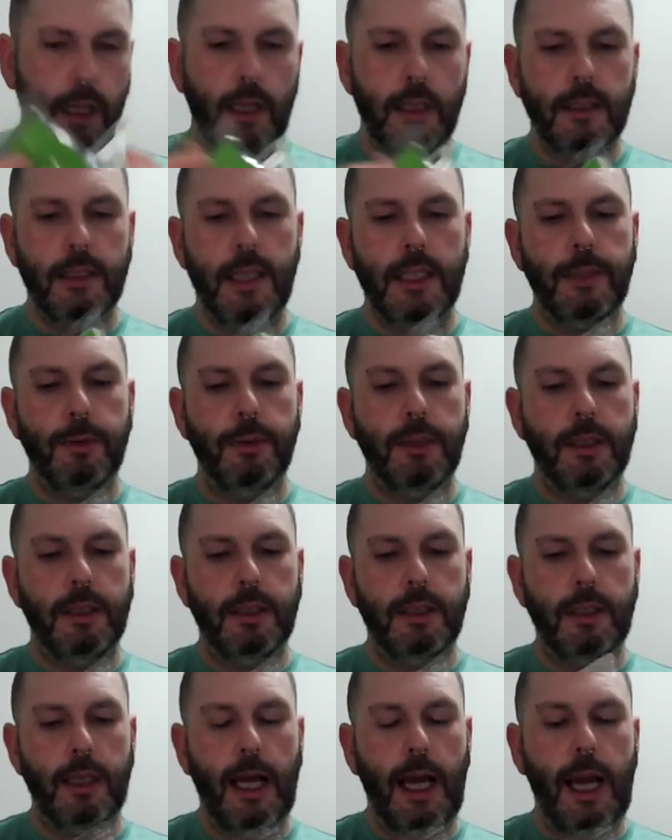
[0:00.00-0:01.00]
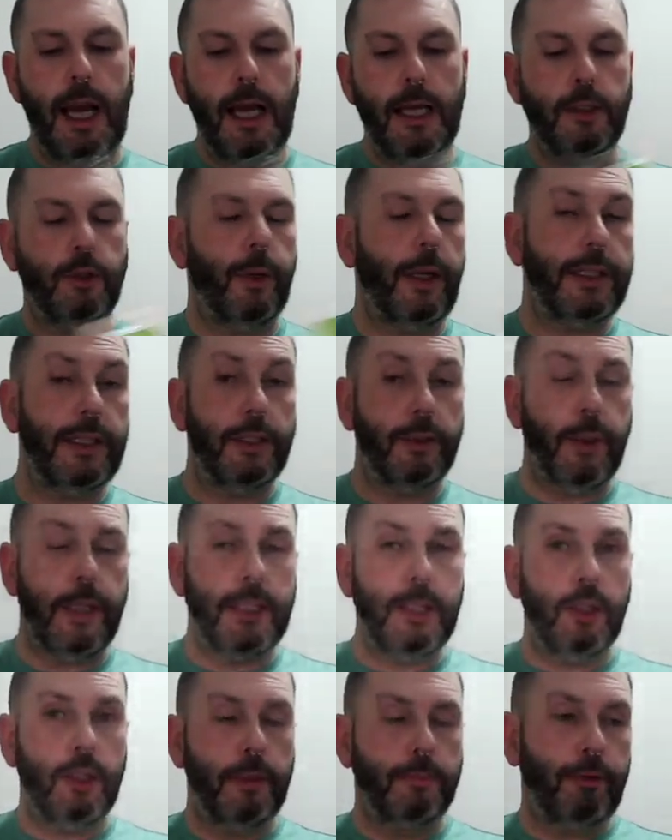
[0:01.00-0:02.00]
So this was
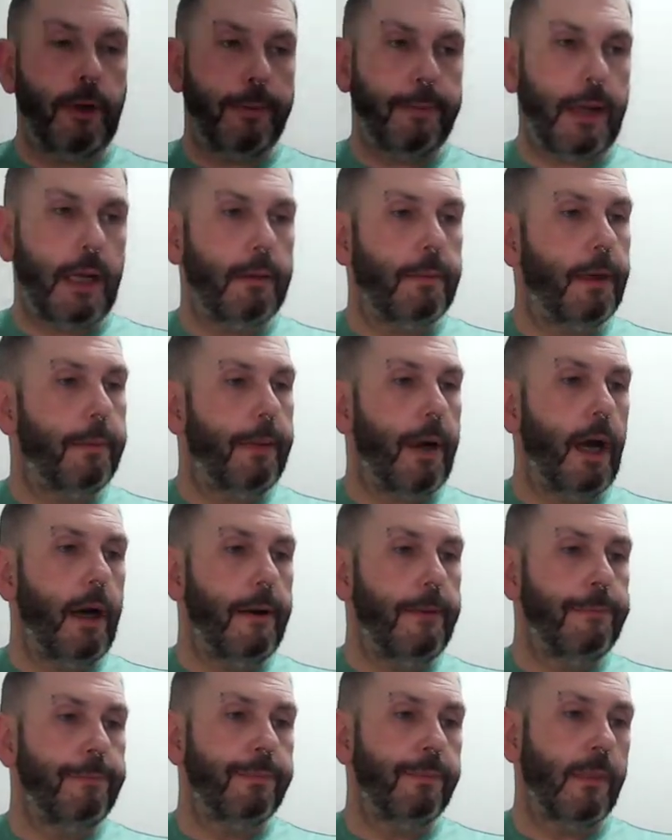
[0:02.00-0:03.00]
2022 Bring Back My Bar,